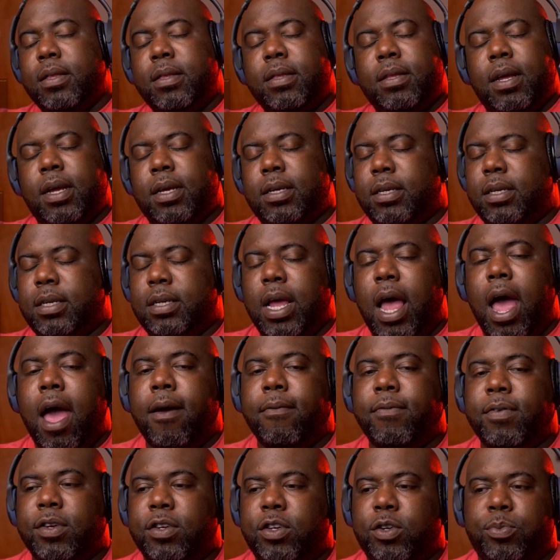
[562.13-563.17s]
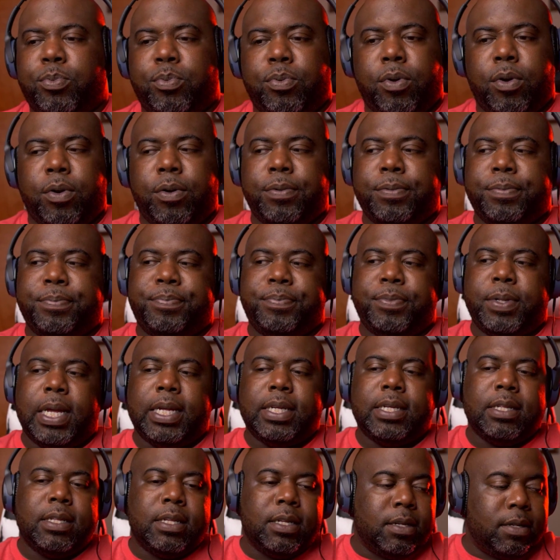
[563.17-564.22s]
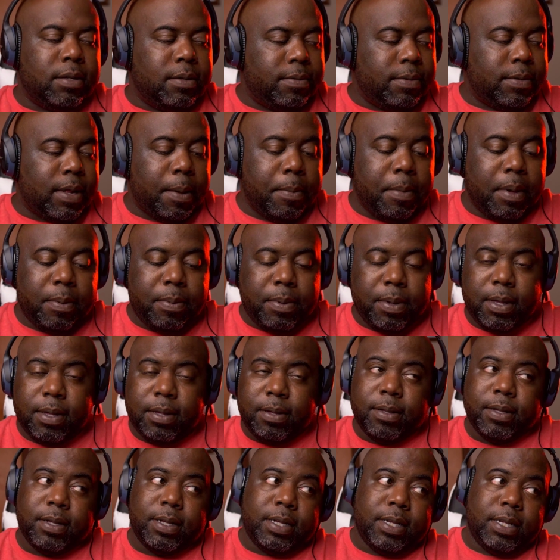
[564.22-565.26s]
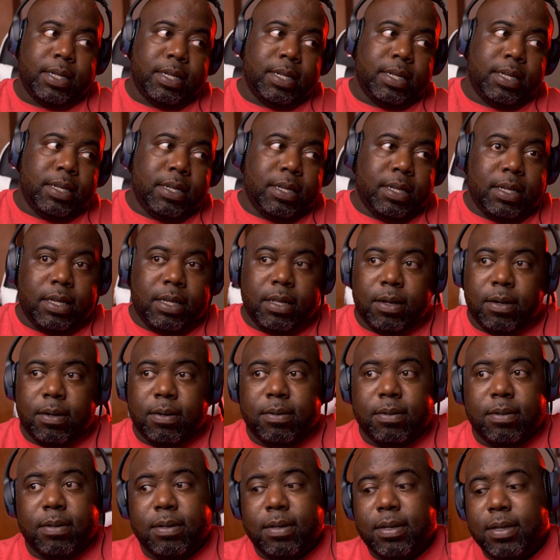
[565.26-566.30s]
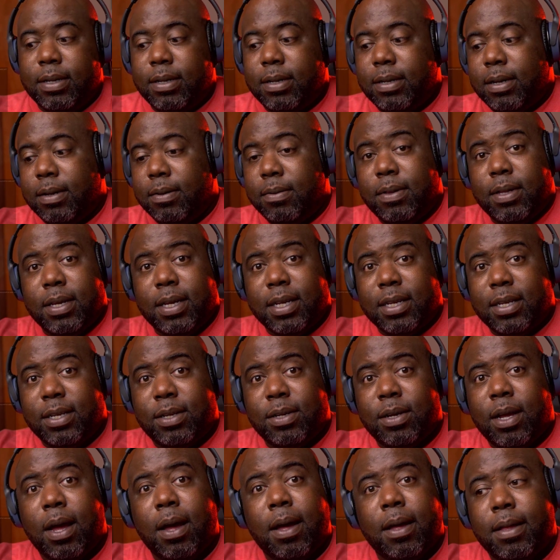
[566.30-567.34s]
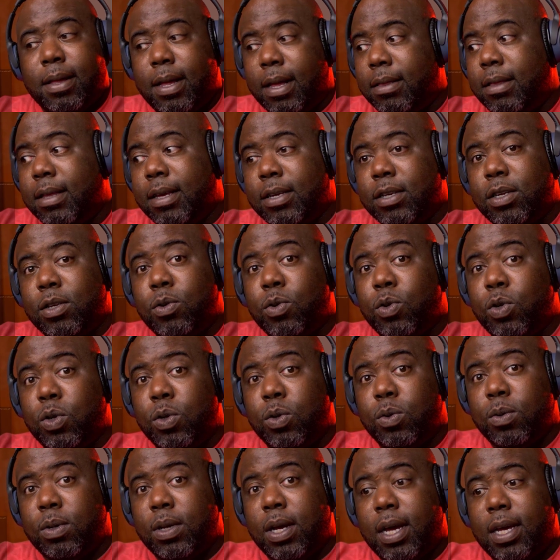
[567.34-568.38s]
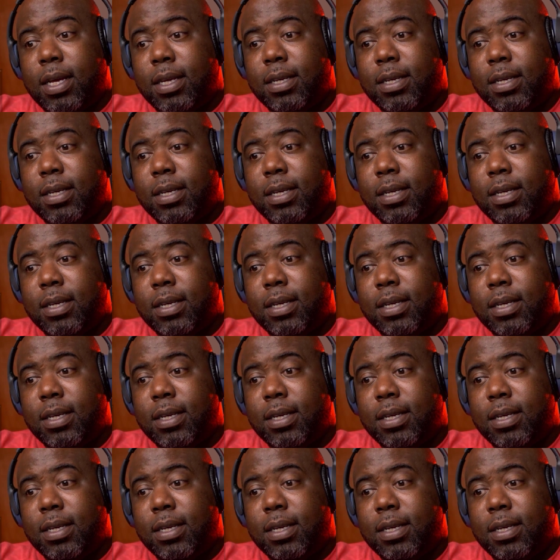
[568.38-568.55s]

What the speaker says: That's savage, bro. That's a little. That may be. You know. I don't think it's. I think it's too soon, guys.